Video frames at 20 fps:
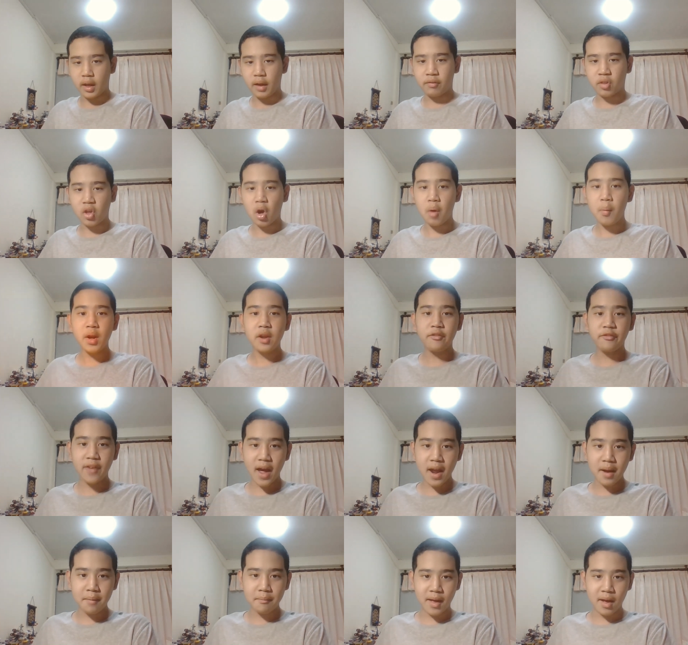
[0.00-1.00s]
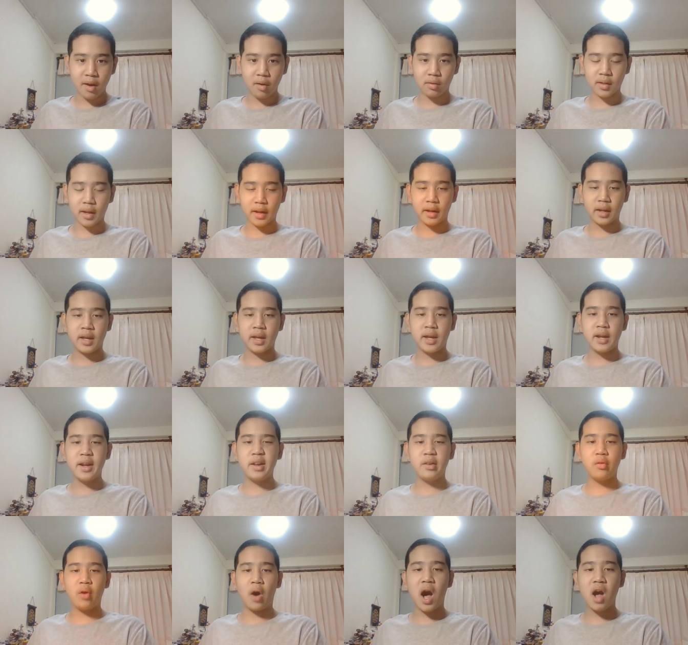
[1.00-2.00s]
so many fan mails that he
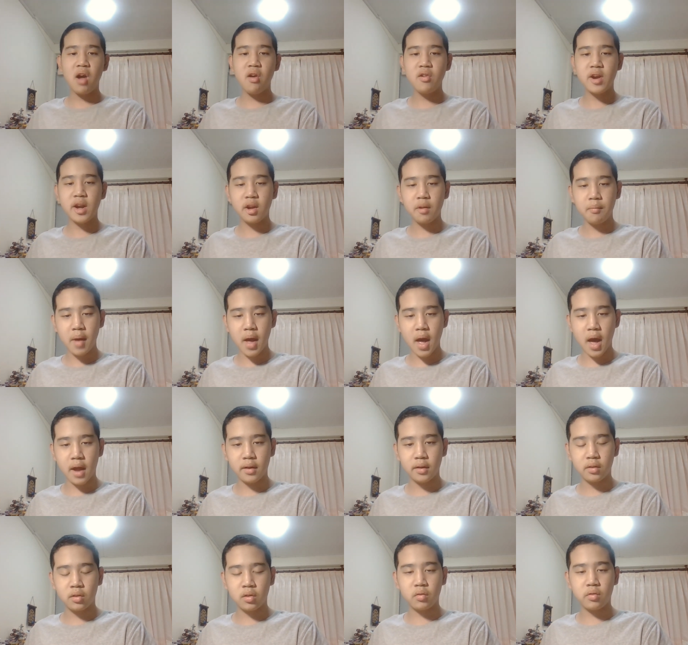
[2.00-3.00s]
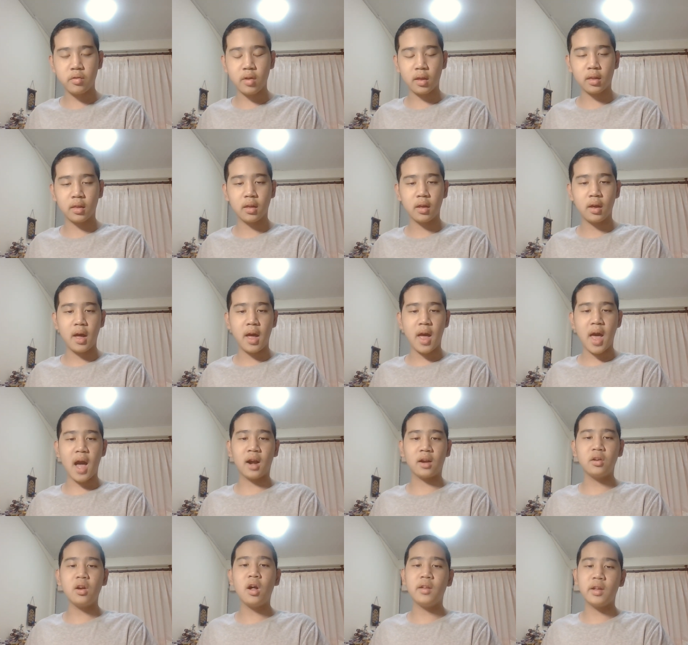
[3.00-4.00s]
needed to hire another man to just
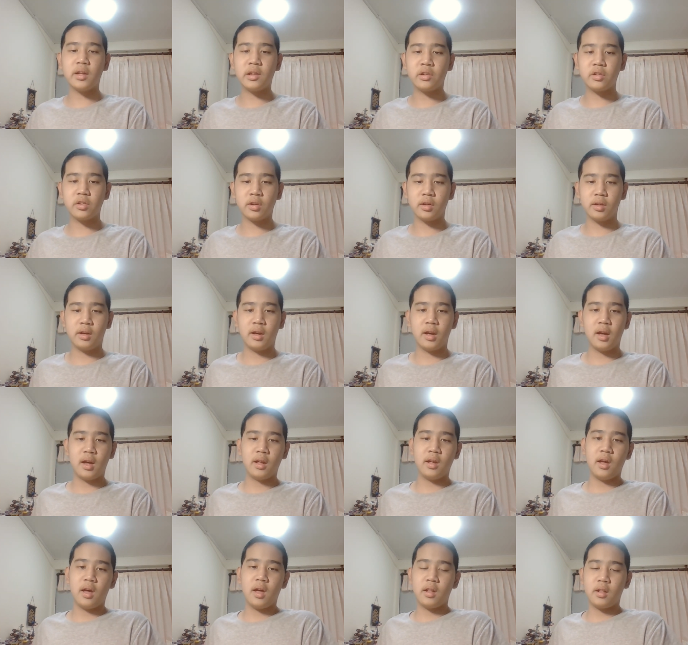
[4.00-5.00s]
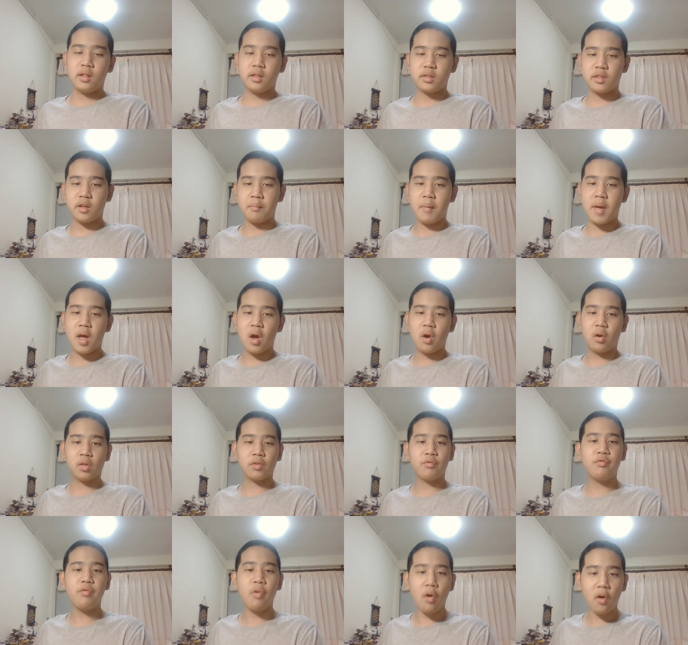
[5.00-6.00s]
acknowledge the mails
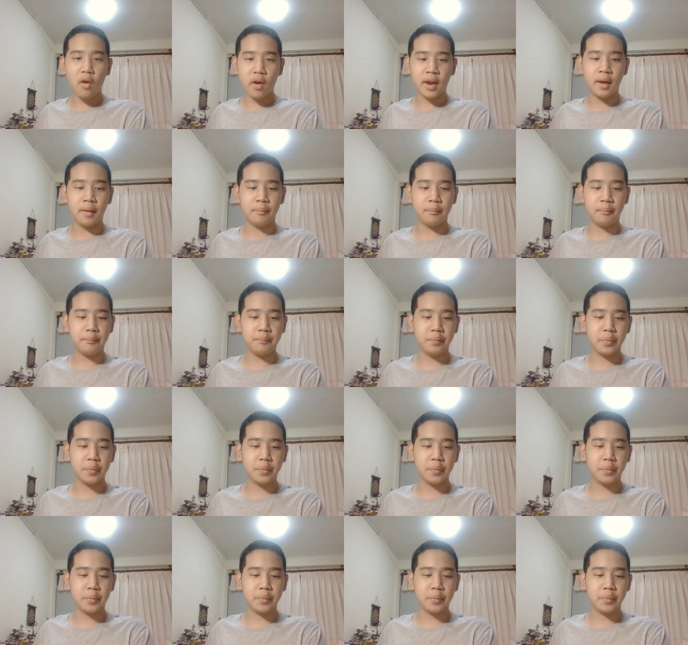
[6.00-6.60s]
for him